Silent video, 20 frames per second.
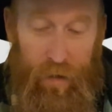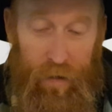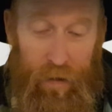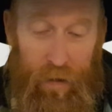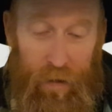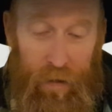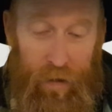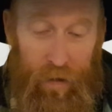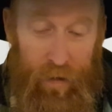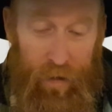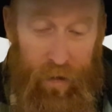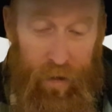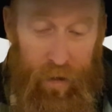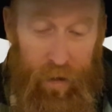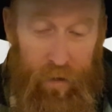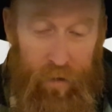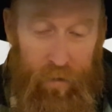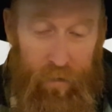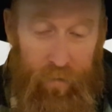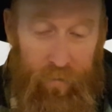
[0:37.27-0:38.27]
in the
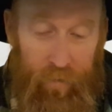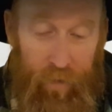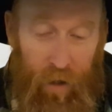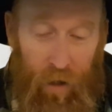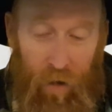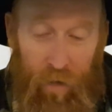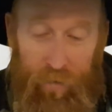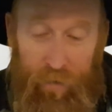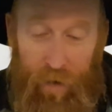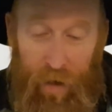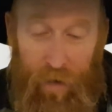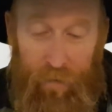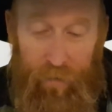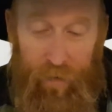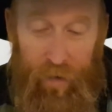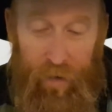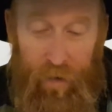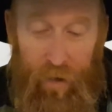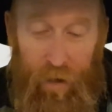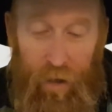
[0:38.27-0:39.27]
kingdom of
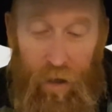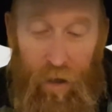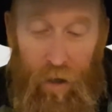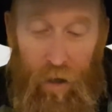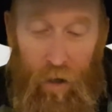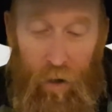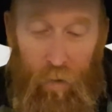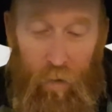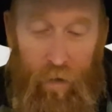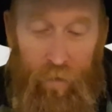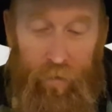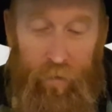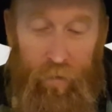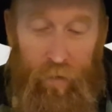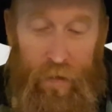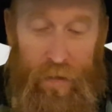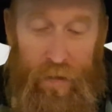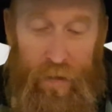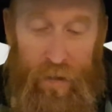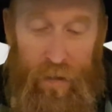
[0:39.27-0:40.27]
heaven. Whoever
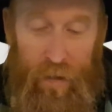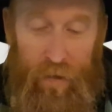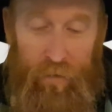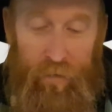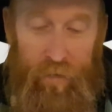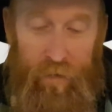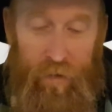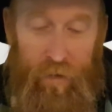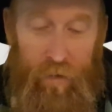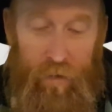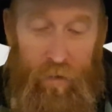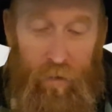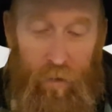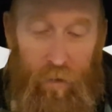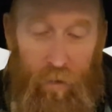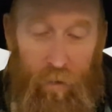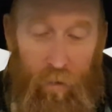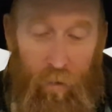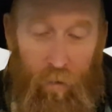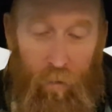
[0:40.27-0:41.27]
receives
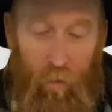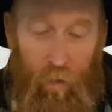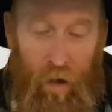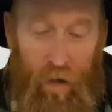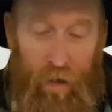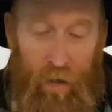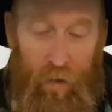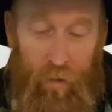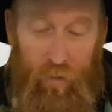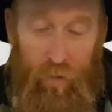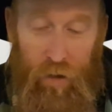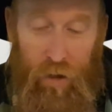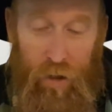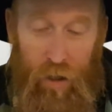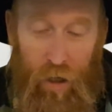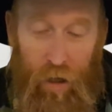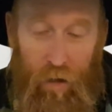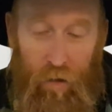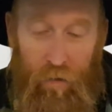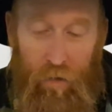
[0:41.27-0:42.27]
one little
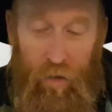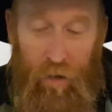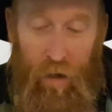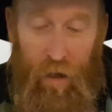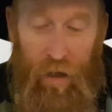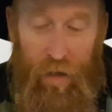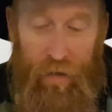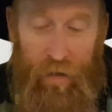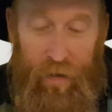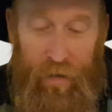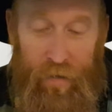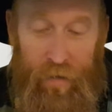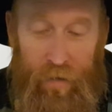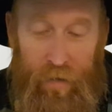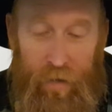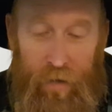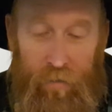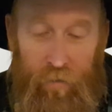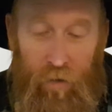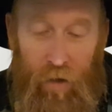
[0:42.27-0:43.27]
child like this
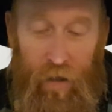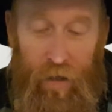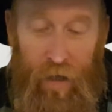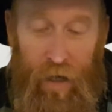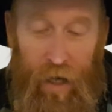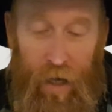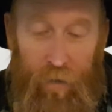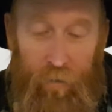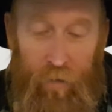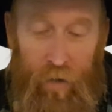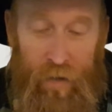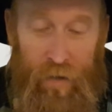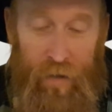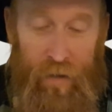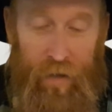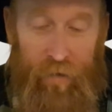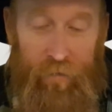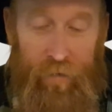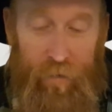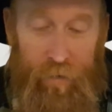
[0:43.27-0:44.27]
in my name
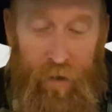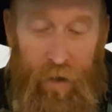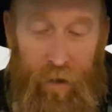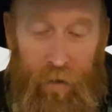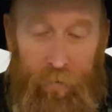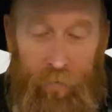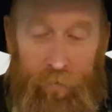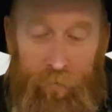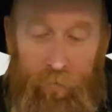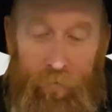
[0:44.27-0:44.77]
receives me.